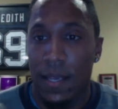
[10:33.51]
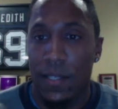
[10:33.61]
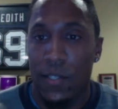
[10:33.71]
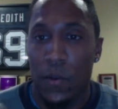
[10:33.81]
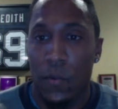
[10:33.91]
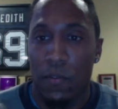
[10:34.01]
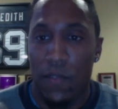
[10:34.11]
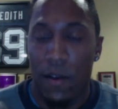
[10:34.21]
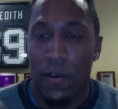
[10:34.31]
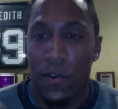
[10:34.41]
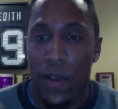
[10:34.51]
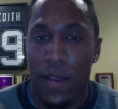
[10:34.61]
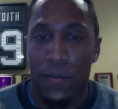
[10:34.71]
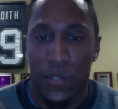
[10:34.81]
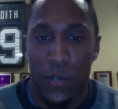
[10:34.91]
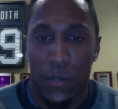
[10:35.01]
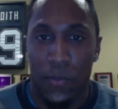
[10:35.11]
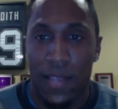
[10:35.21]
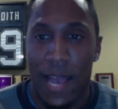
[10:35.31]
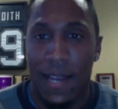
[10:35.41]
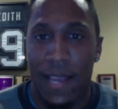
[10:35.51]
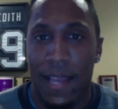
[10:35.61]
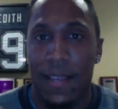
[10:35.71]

And so we found great results with that.